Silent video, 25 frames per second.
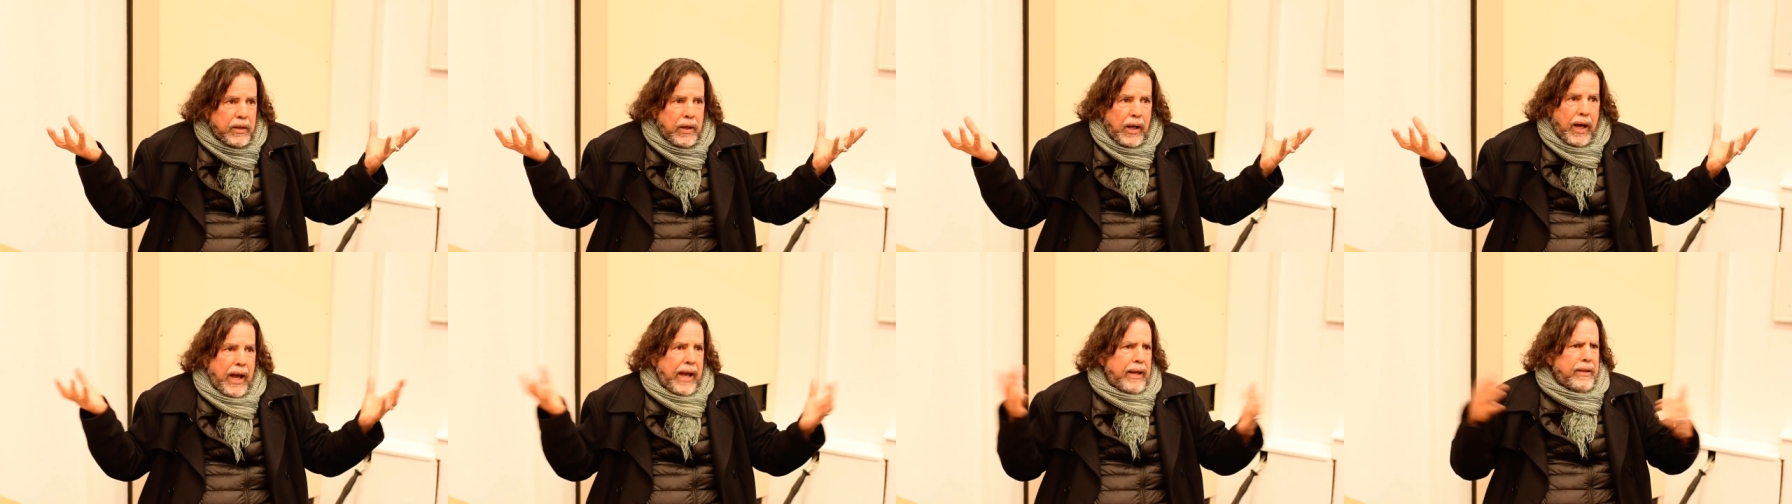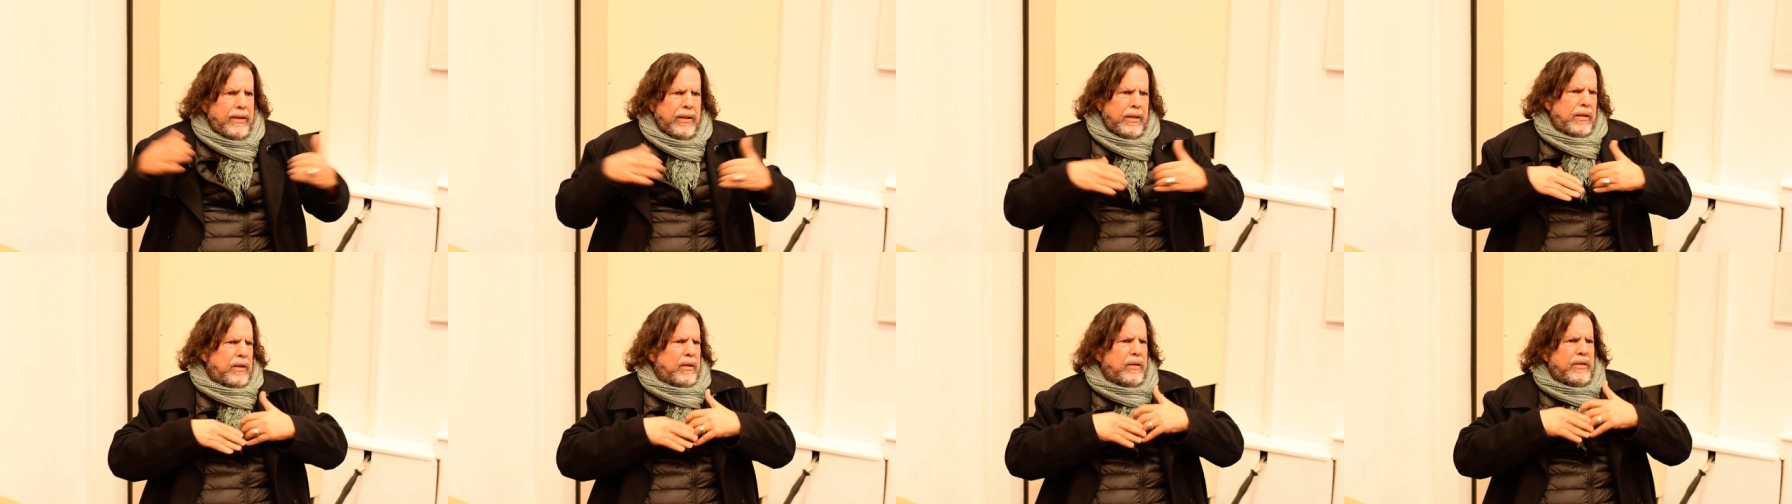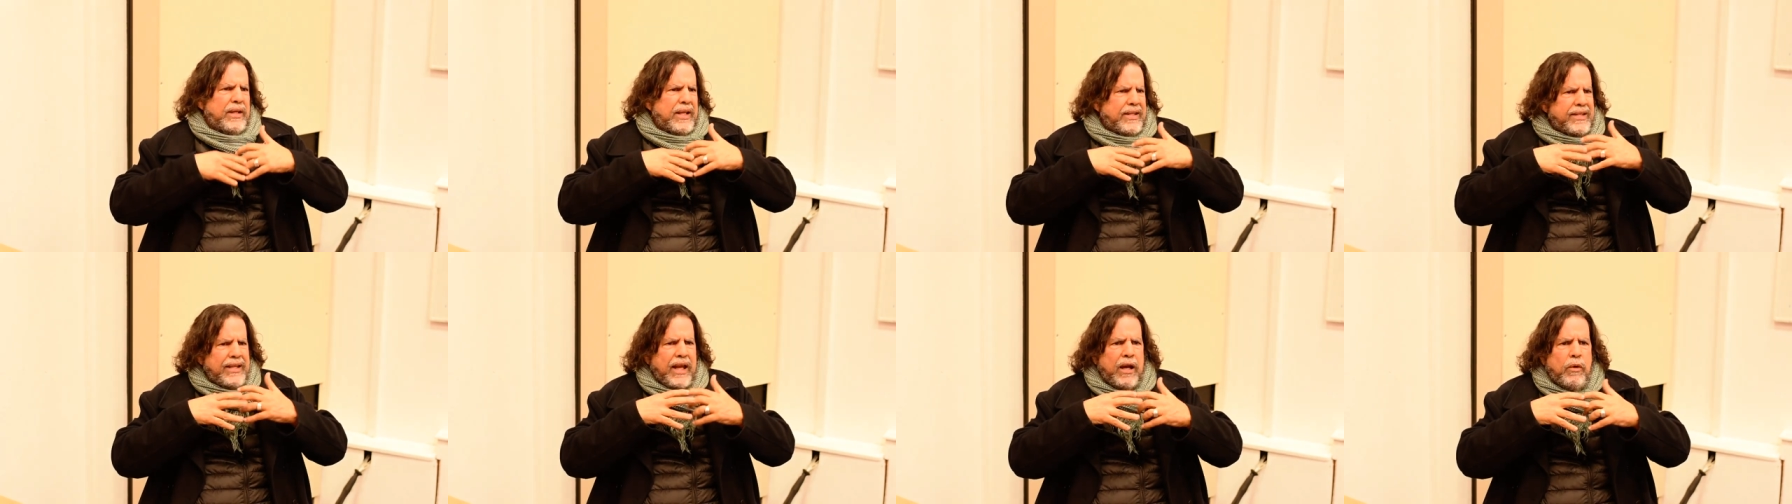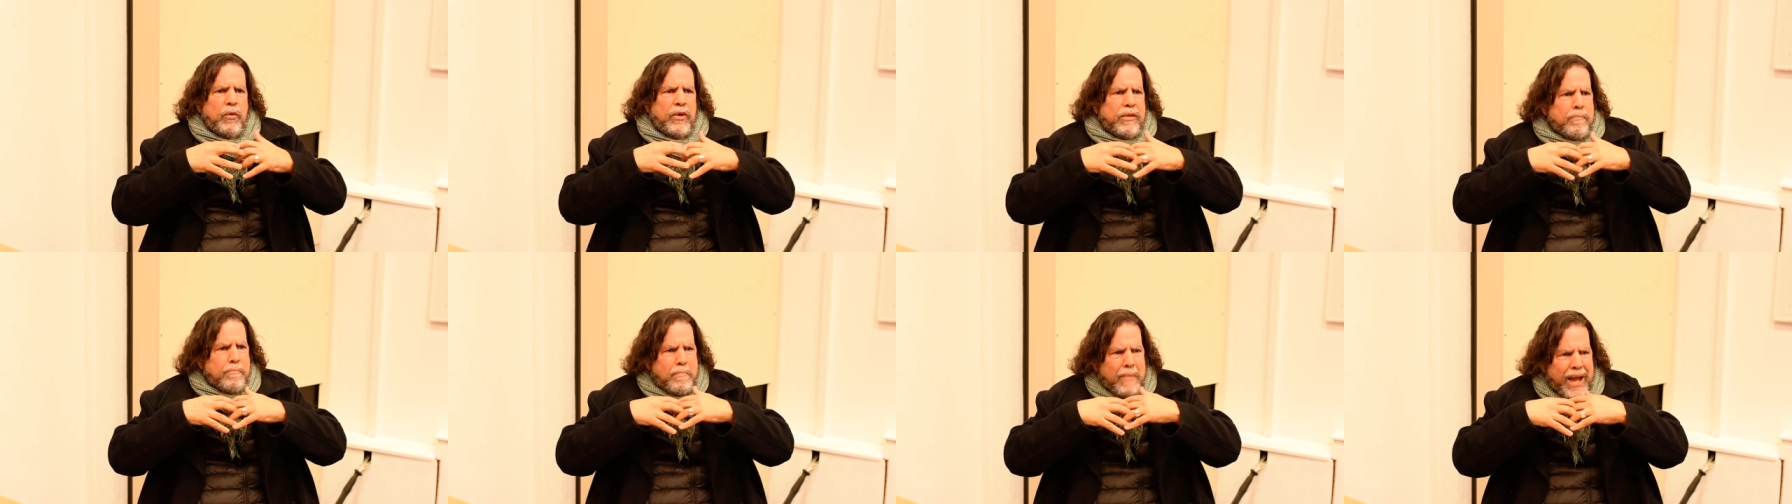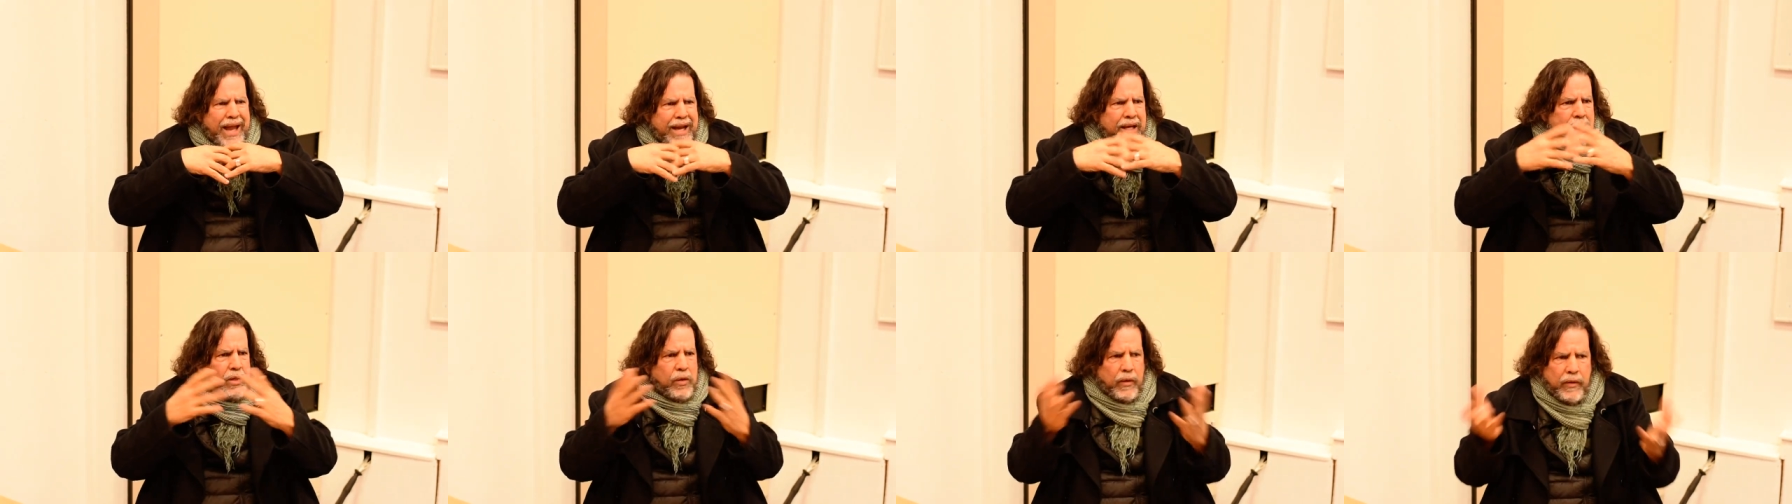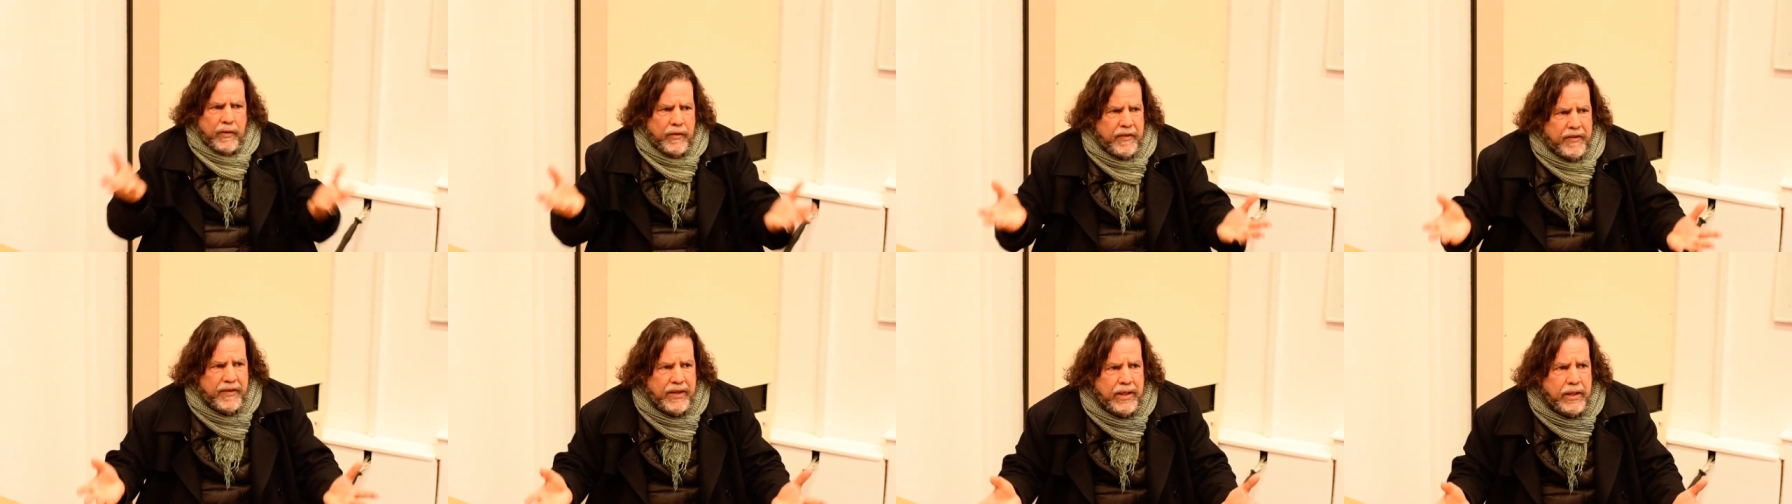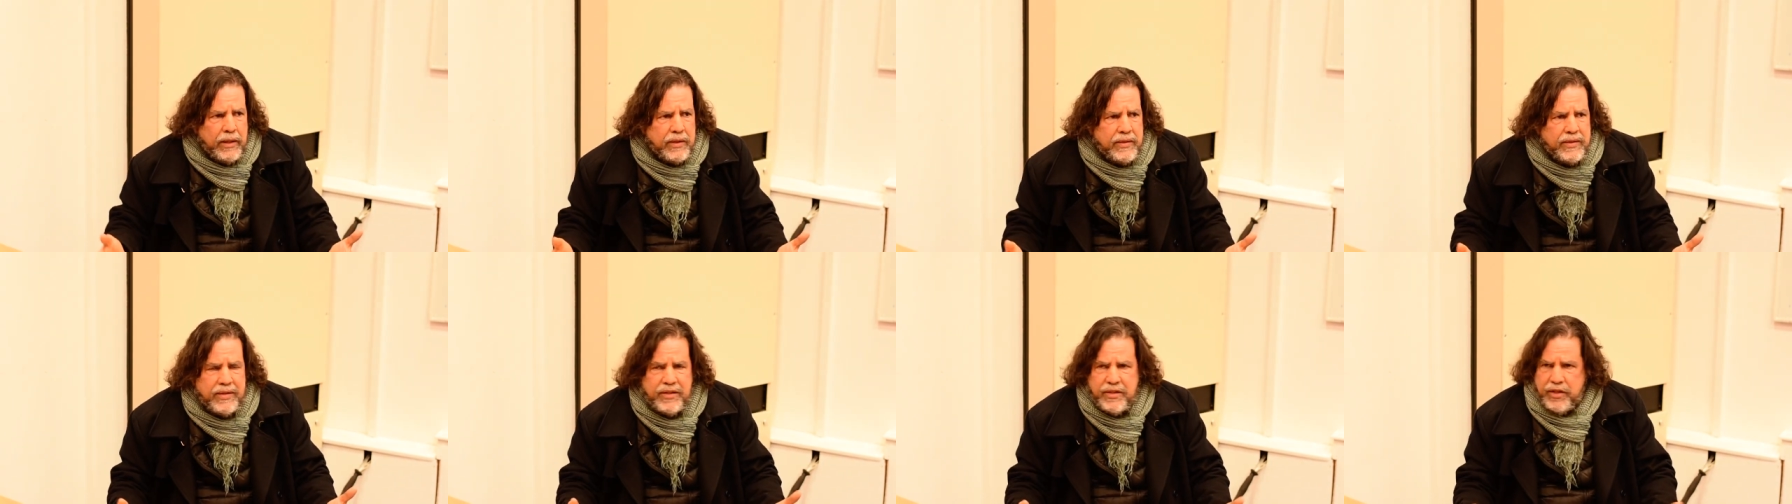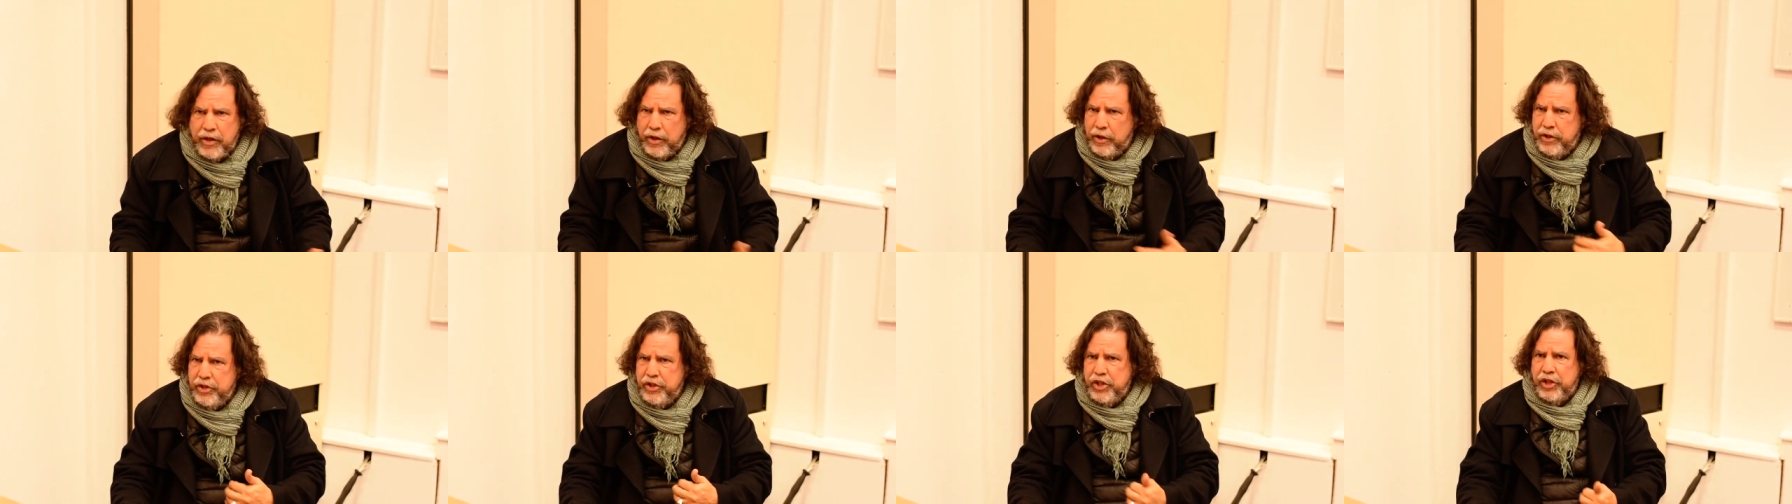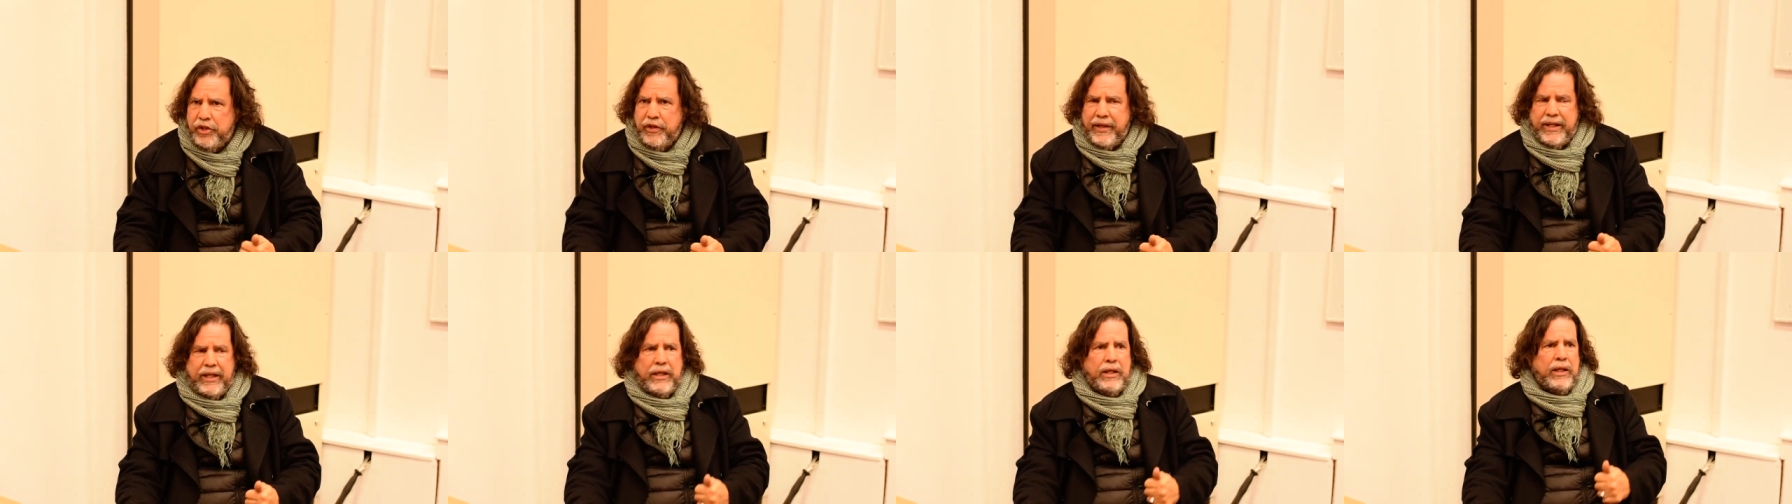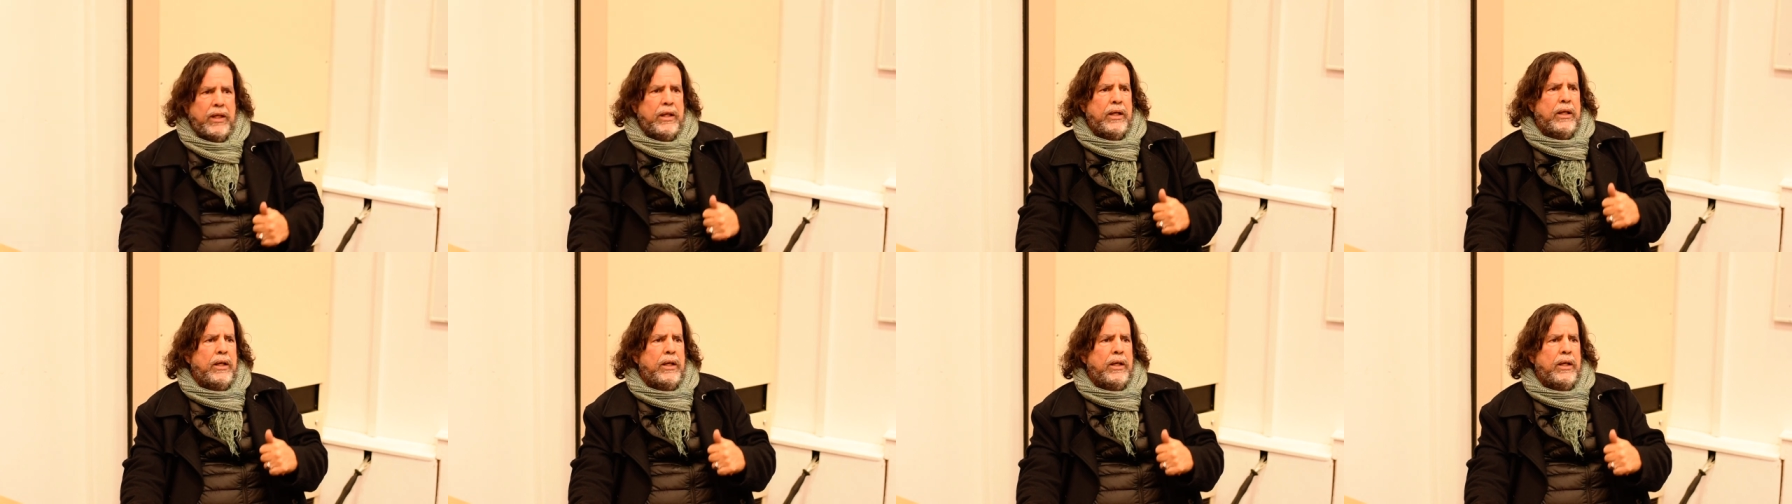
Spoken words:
And the same with many other things, surgery,